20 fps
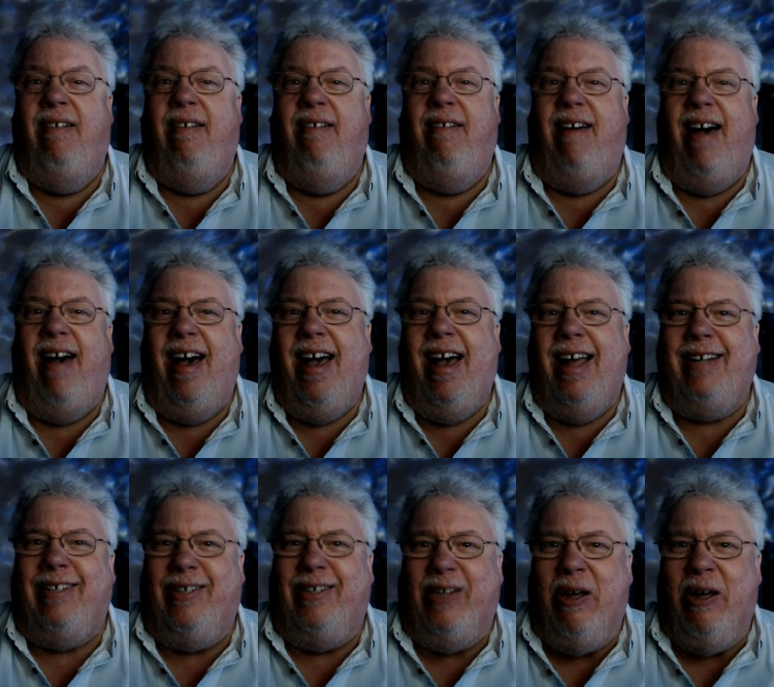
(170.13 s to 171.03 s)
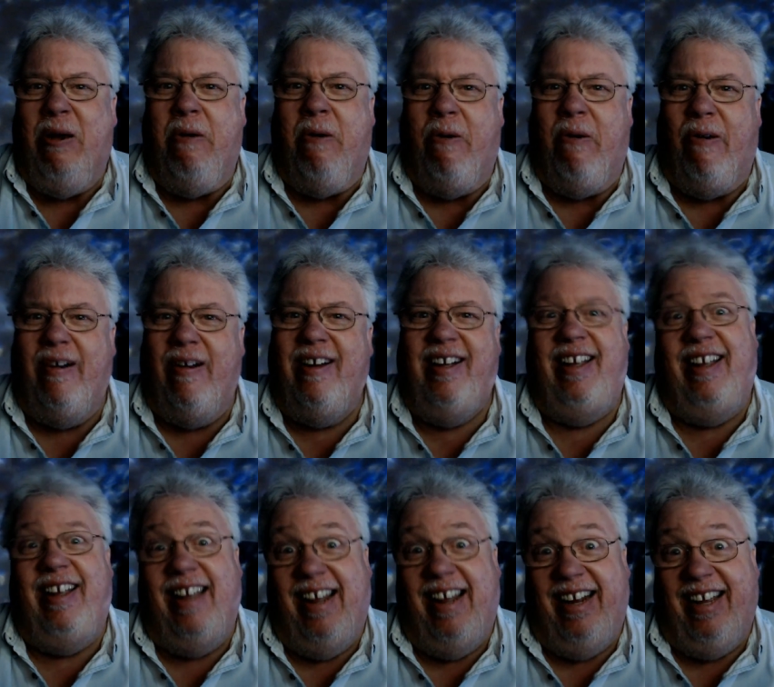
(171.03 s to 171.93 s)
I do
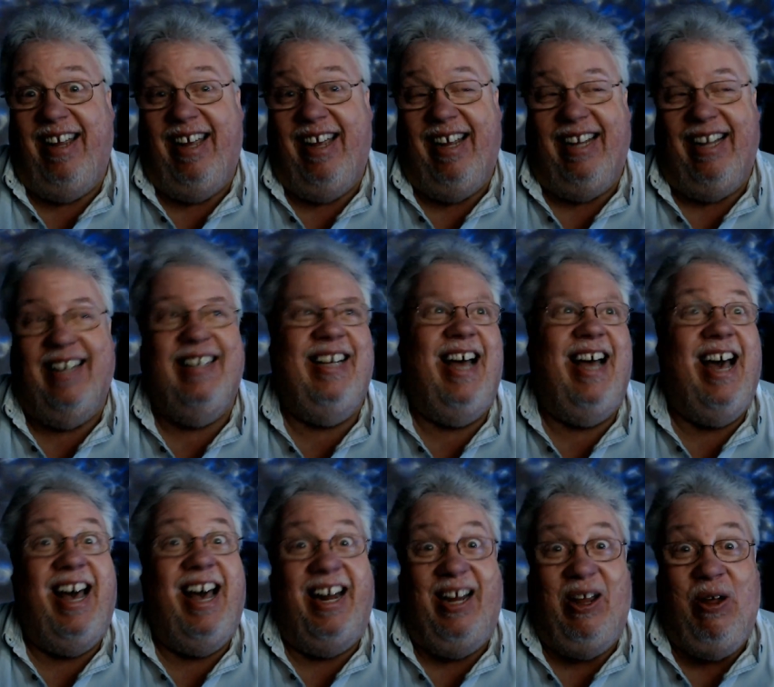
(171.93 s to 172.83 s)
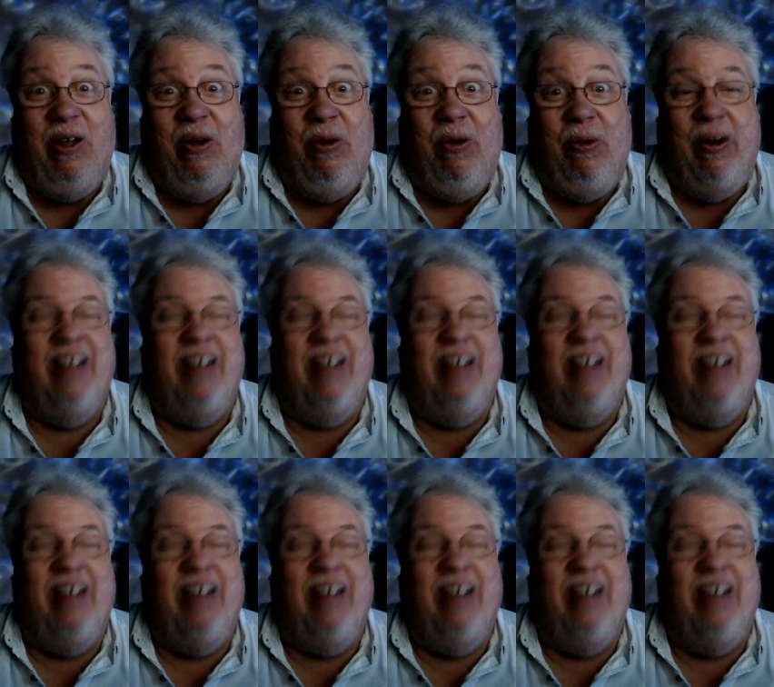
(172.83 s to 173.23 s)
get a kick out of you.